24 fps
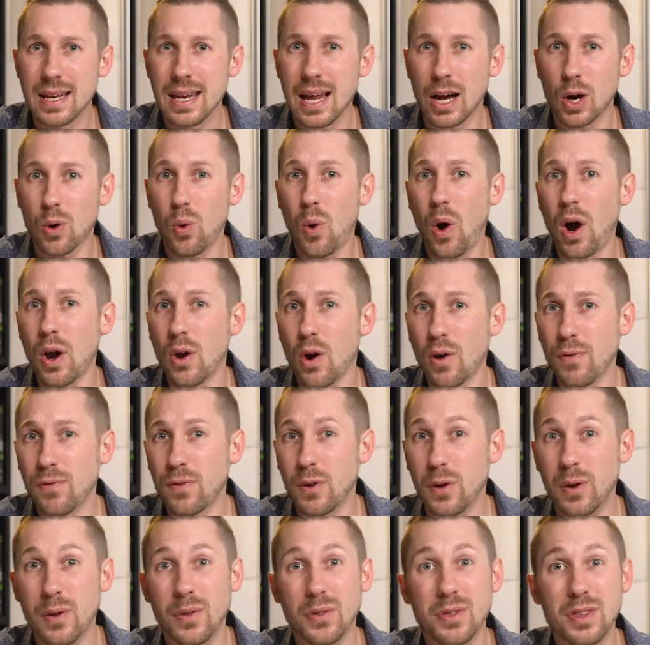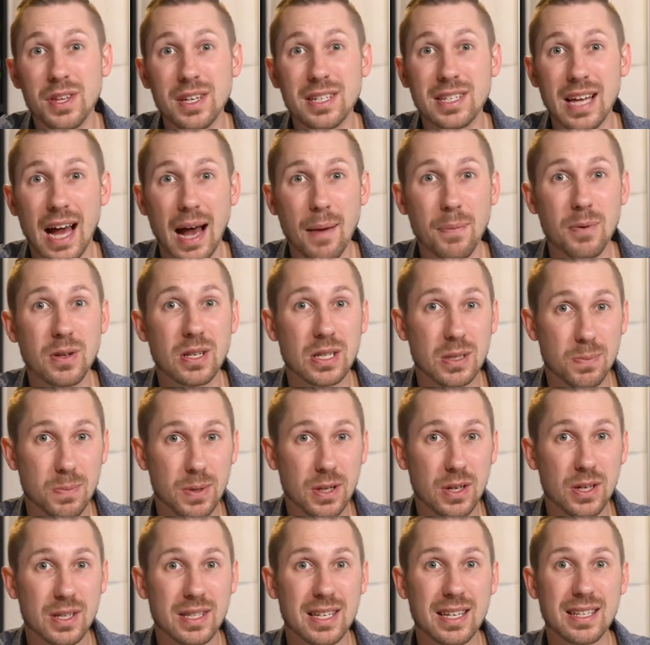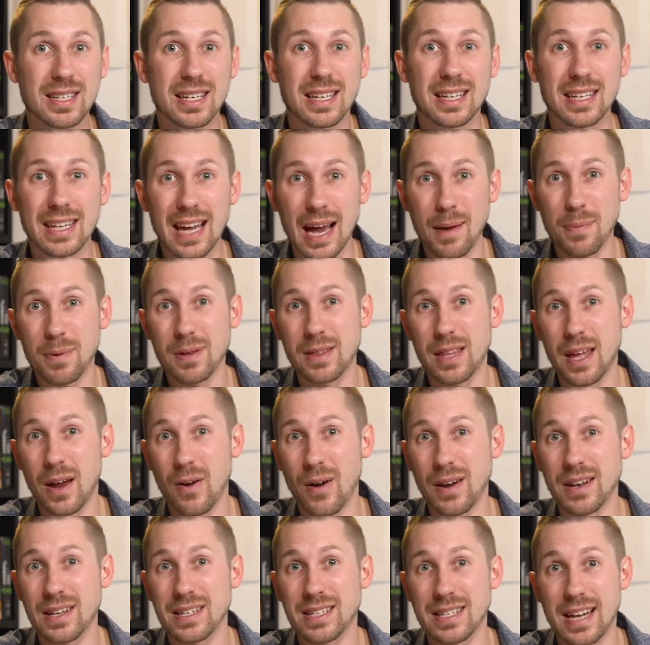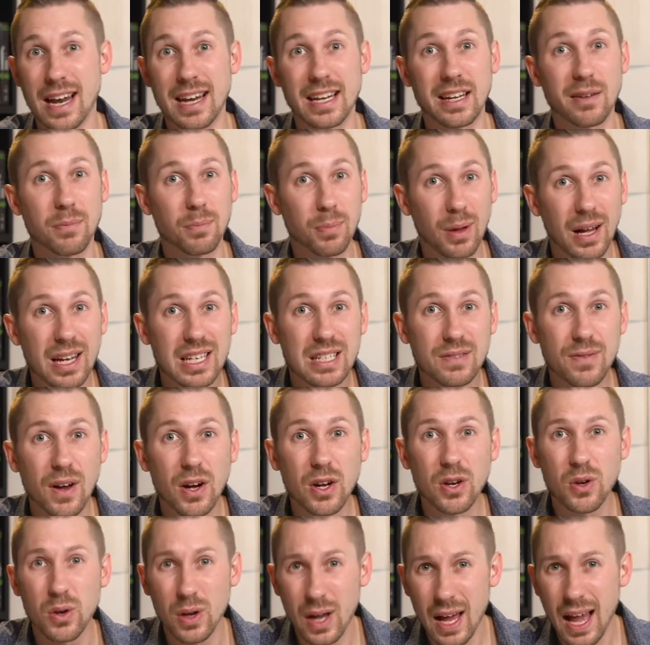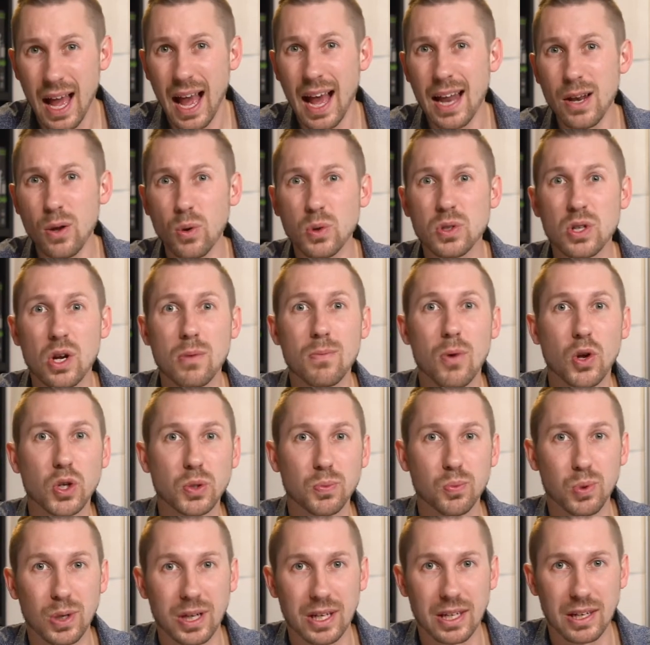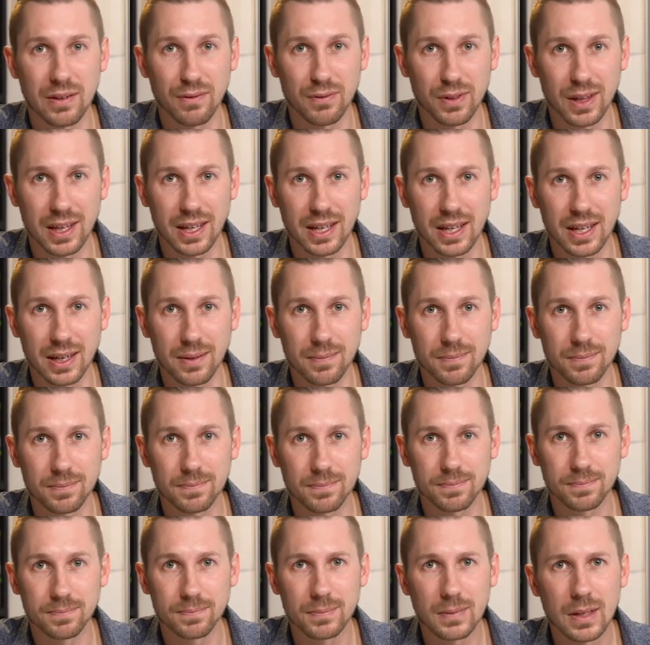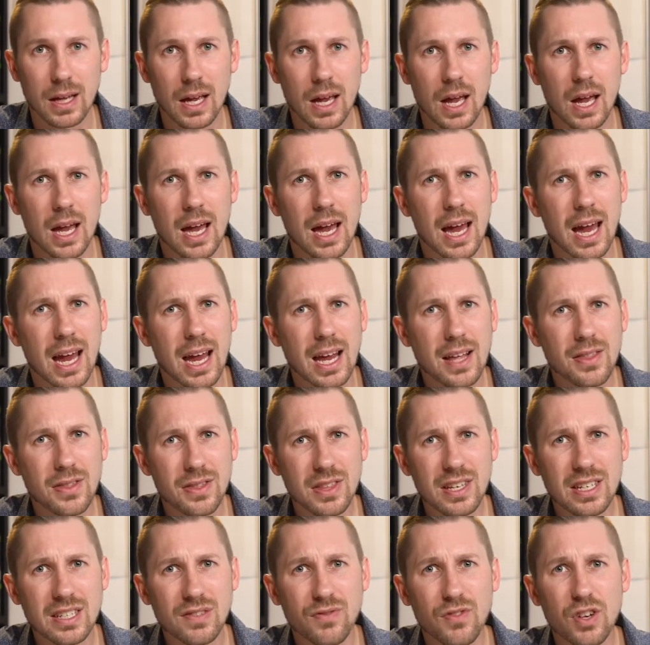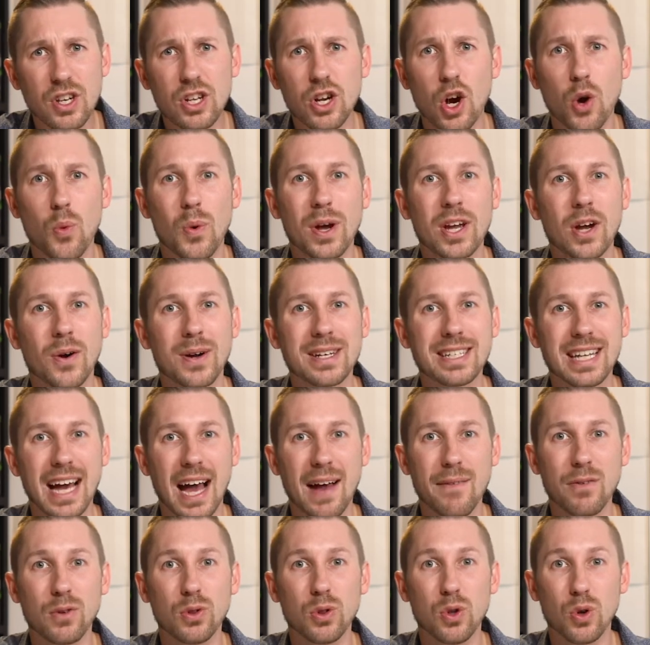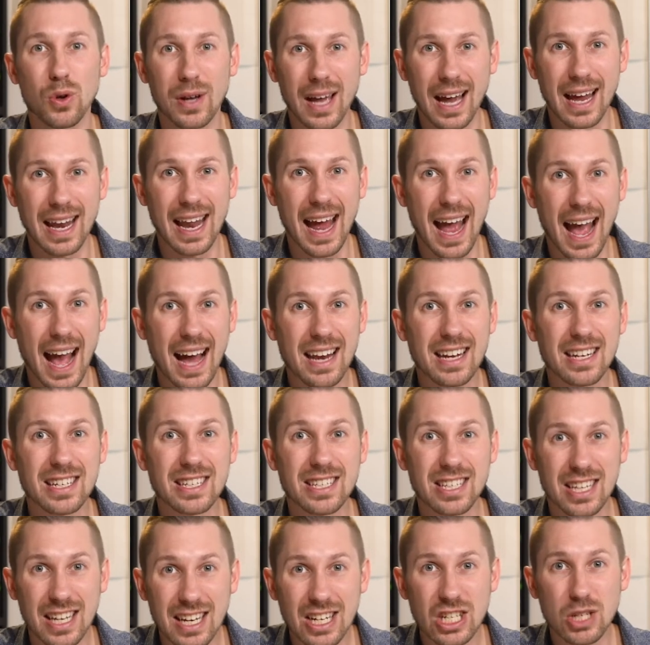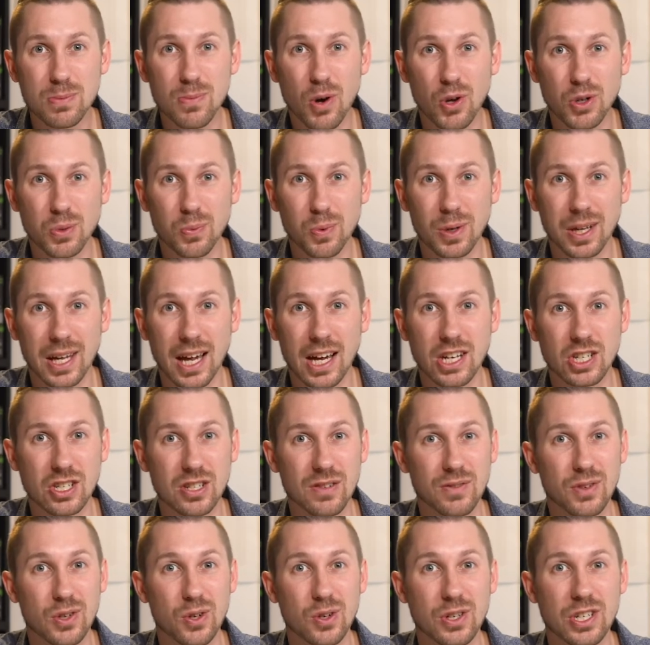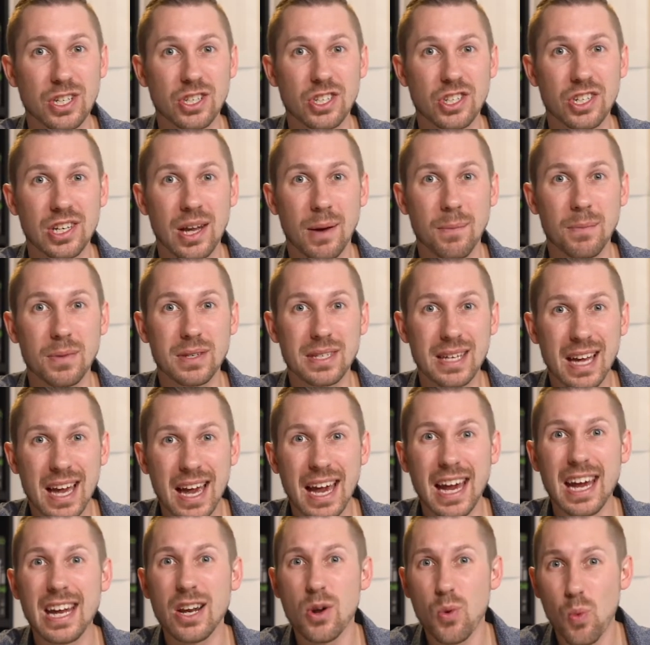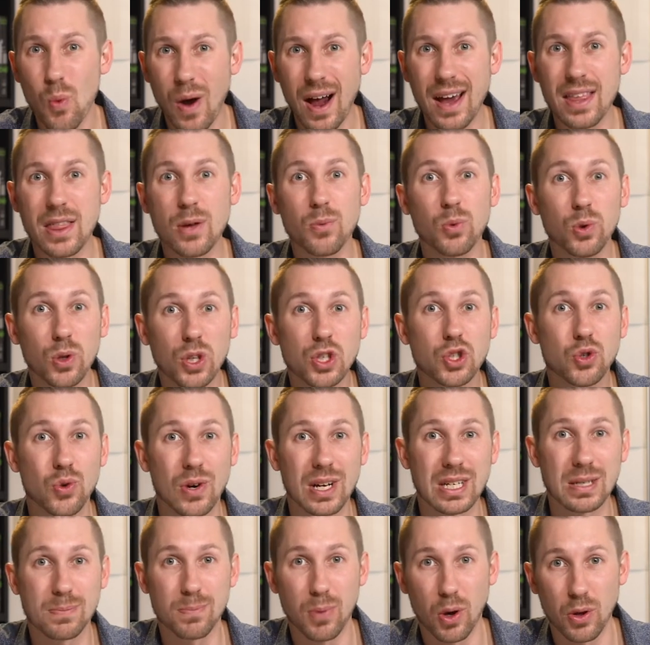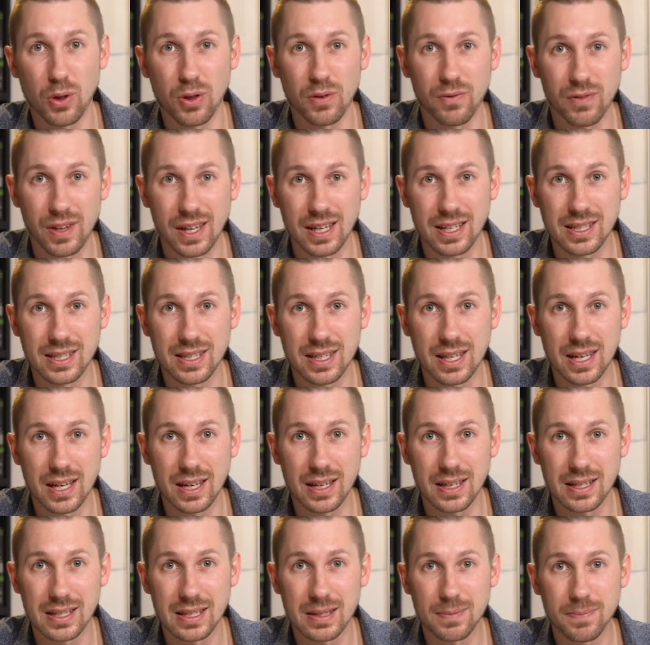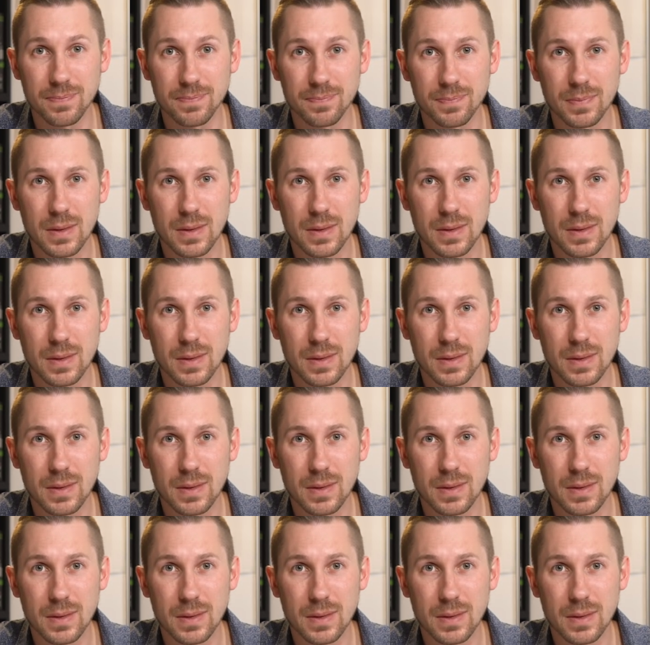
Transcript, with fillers: Now quite often this happens because there's a gap in their understanding of place value and also multiplicative thinking. In this video we're going to have a look at how to teach multiplication of two-digit numbers in a way that will address both of these things.